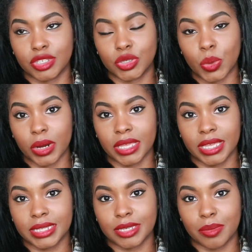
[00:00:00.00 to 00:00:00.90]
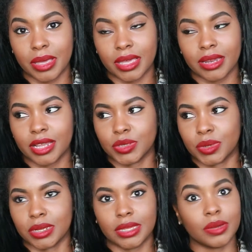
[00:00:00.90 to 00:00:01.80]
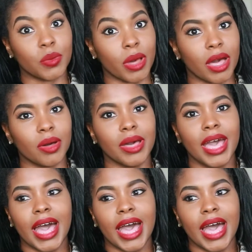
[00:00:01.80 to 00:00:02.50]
twerk it to make it, not twerk it, wow.